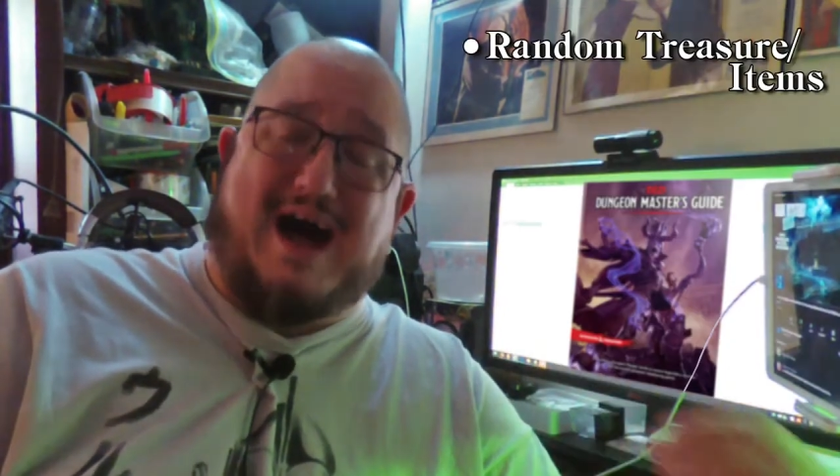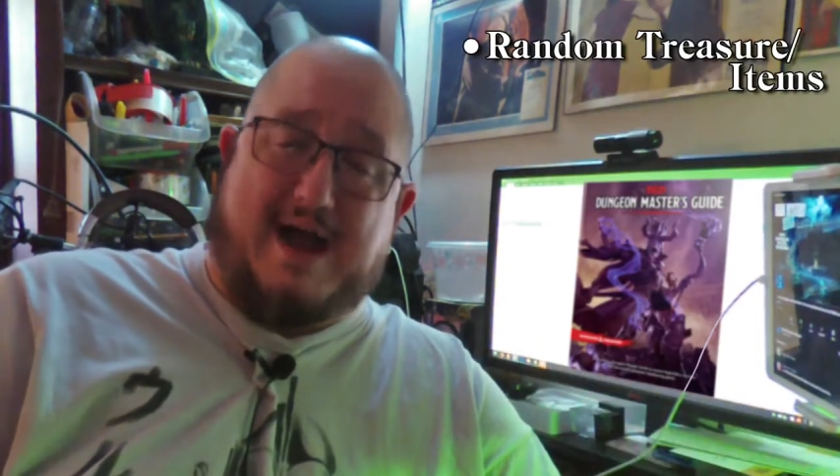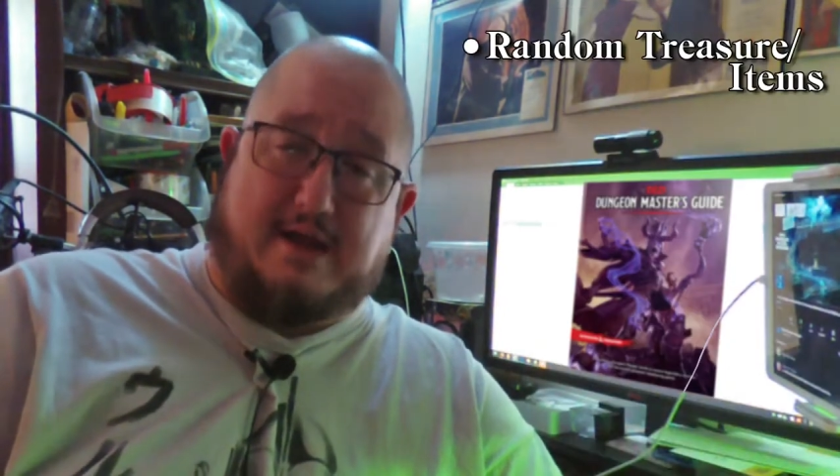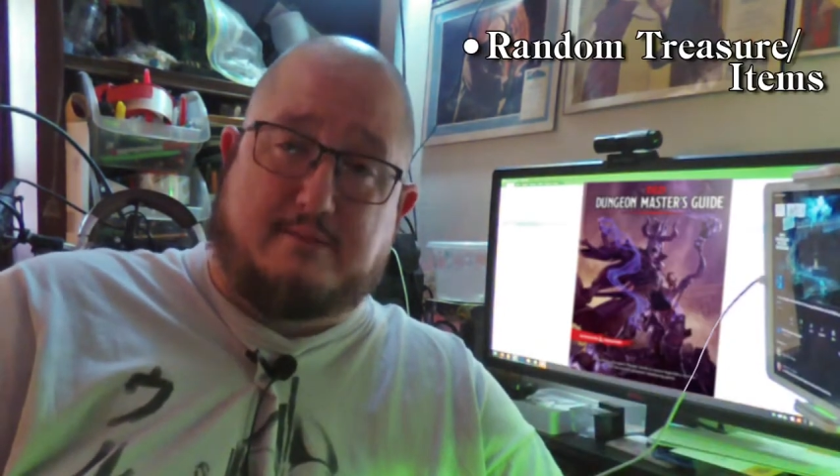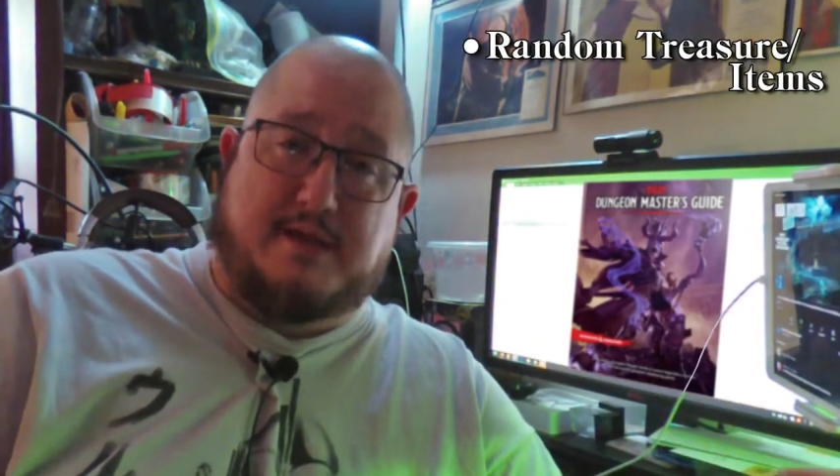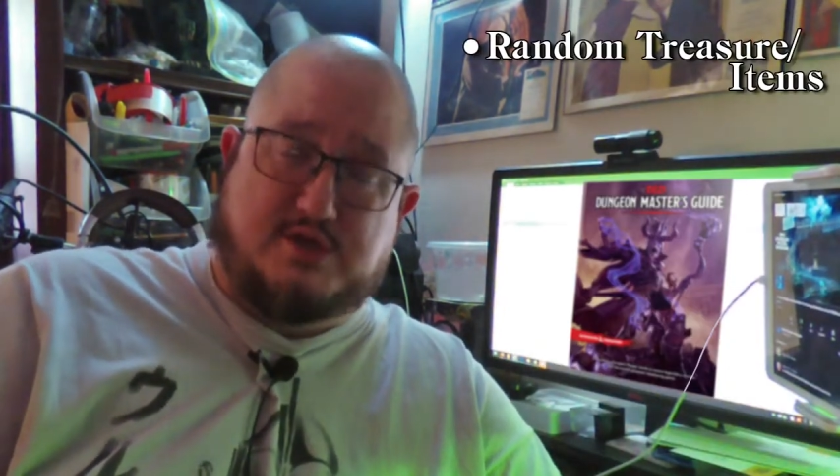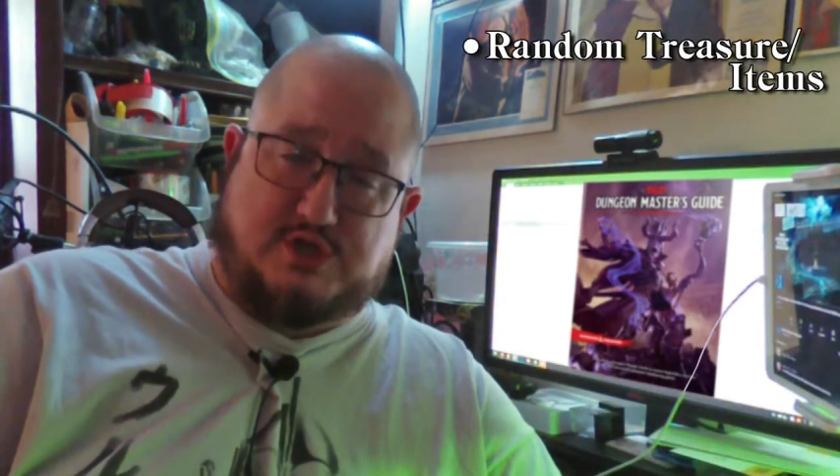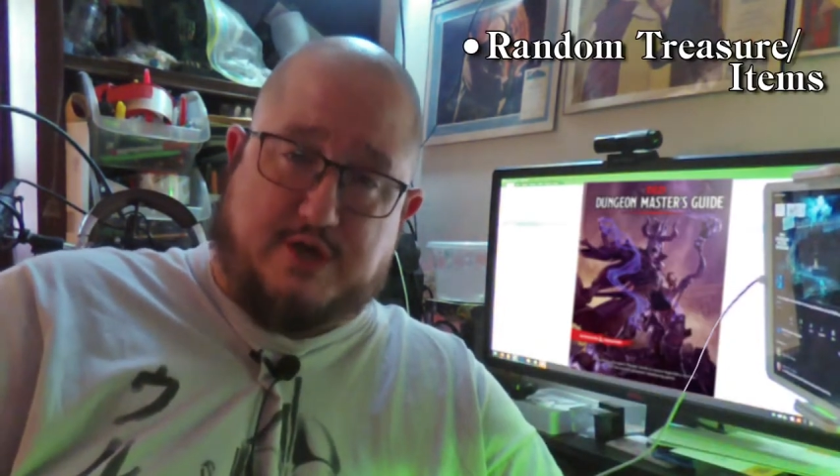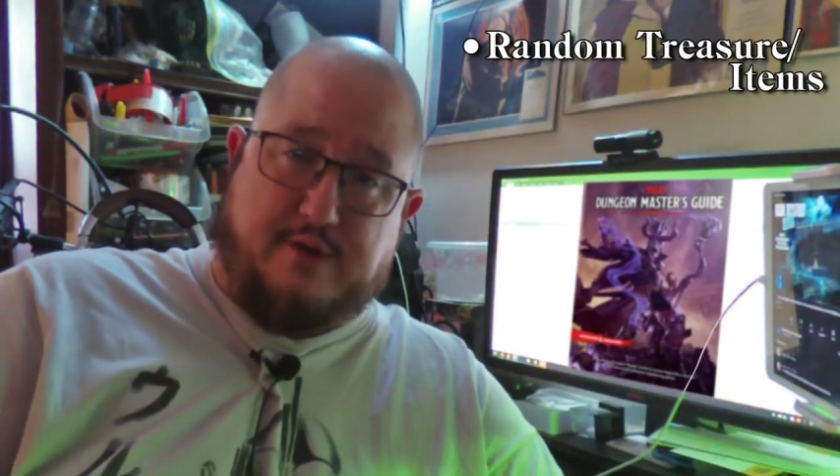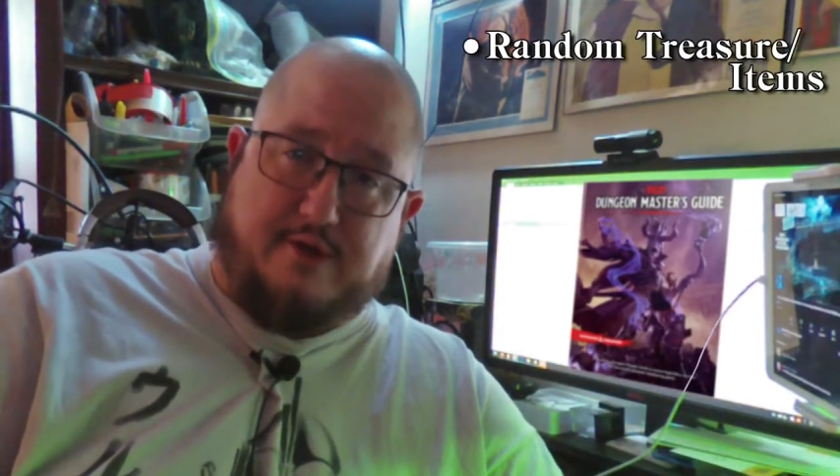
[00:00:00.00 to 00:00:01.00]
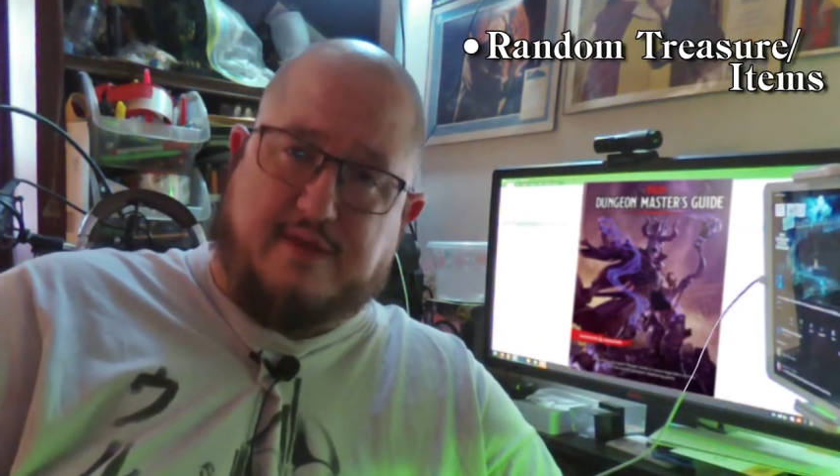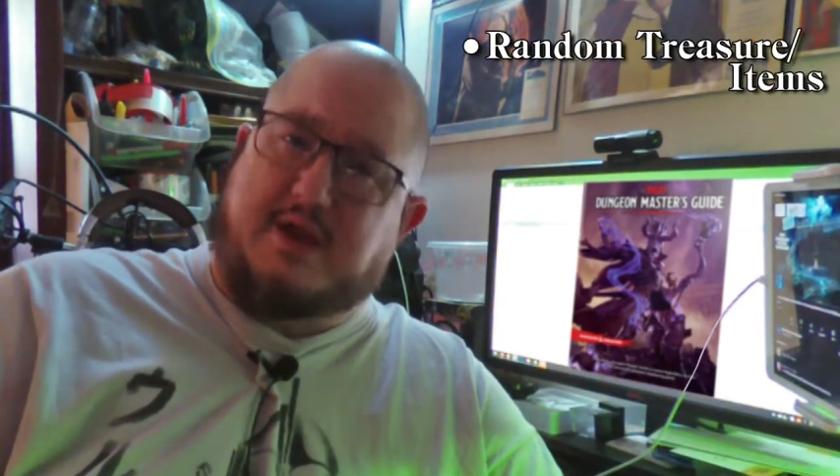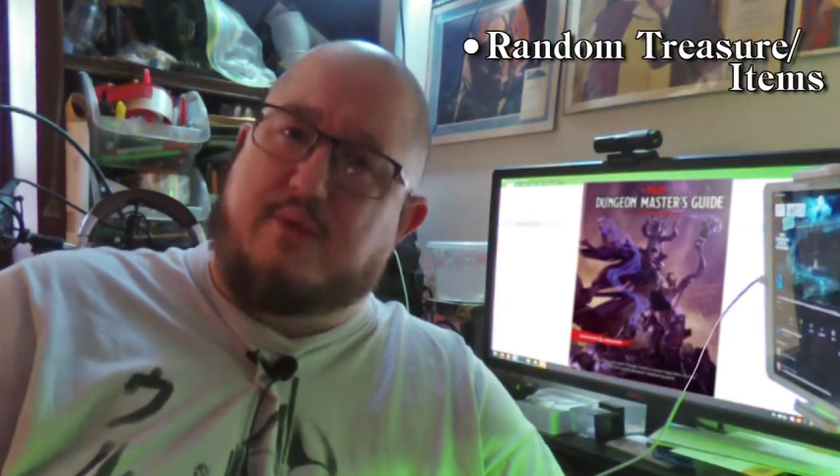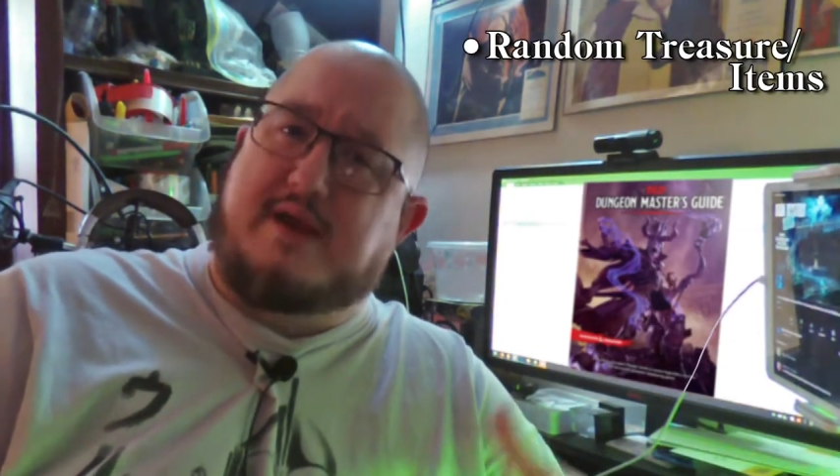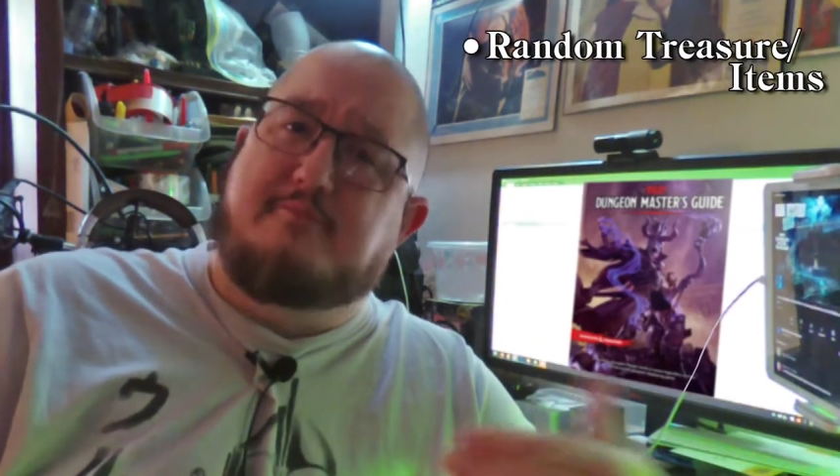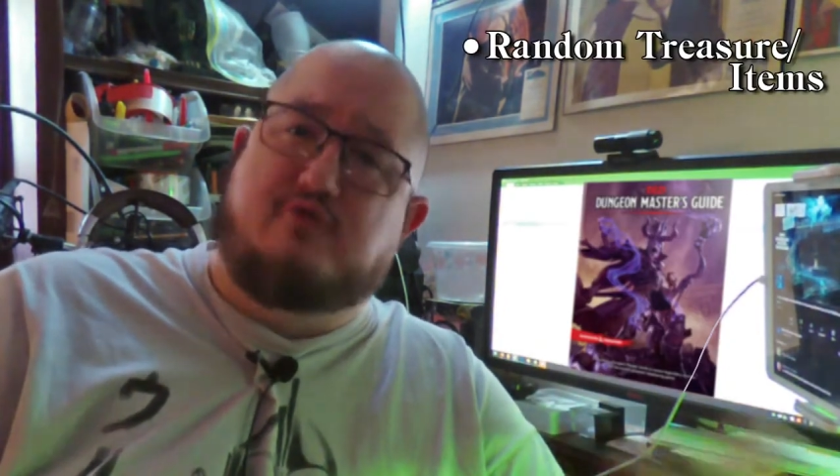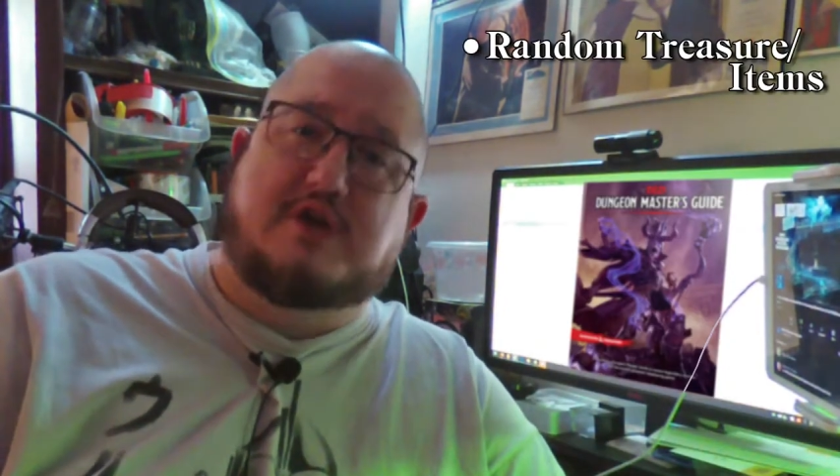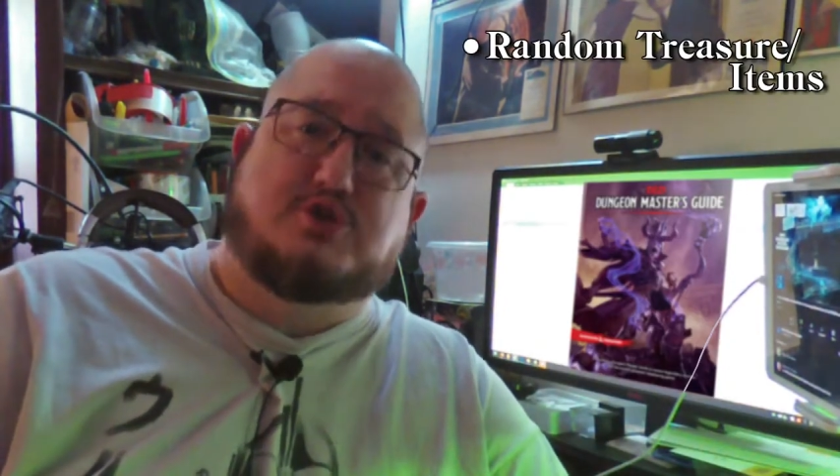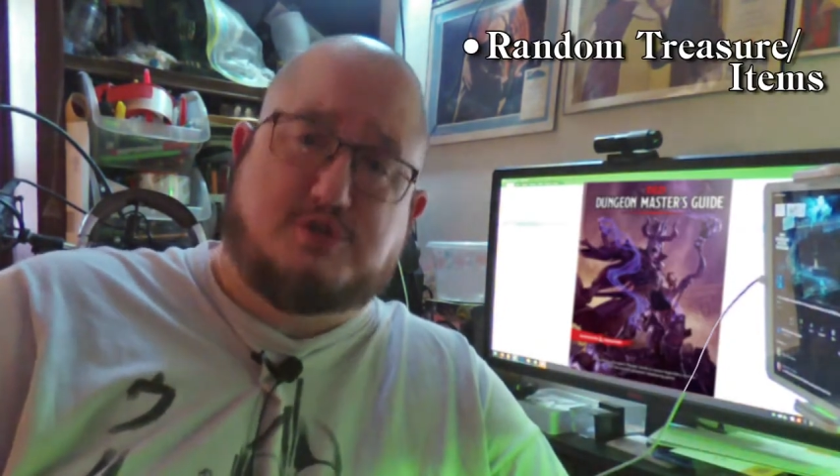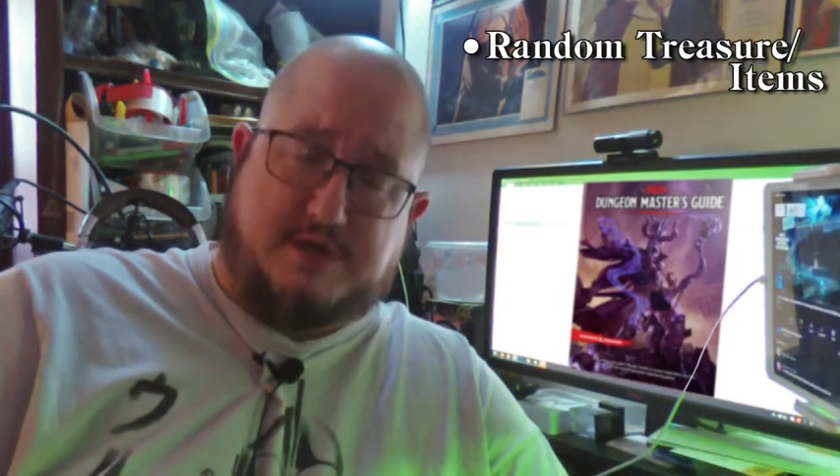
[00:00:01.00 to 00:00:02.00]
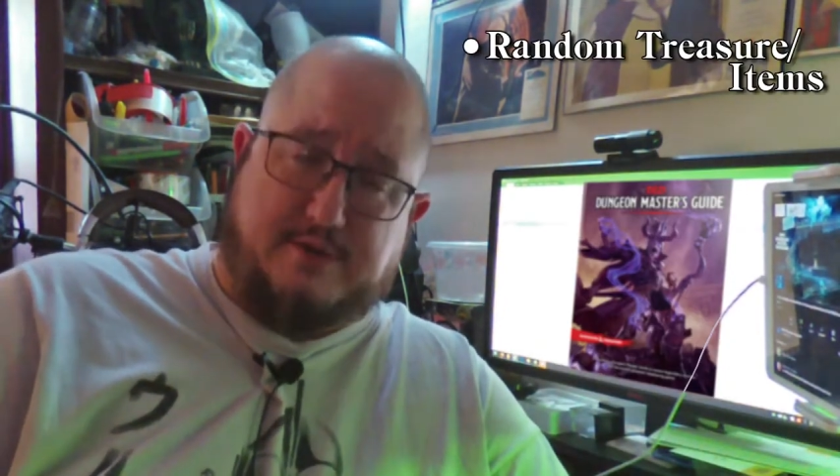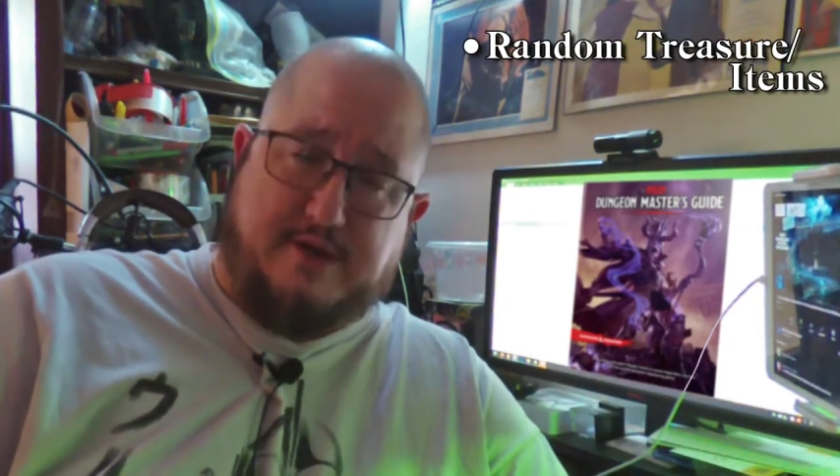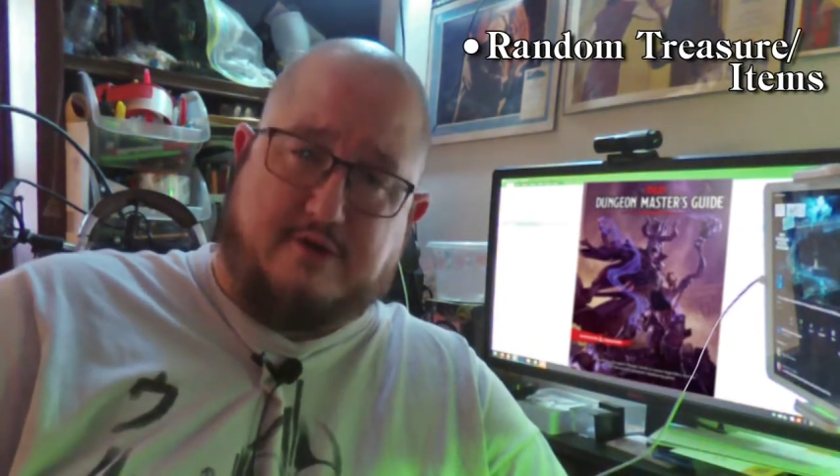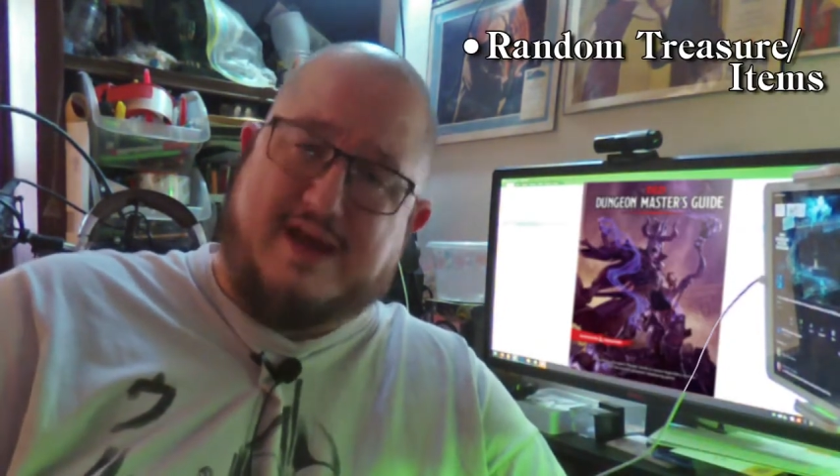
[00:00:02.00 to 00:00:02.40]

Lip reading: item generator, like a random treasure generator.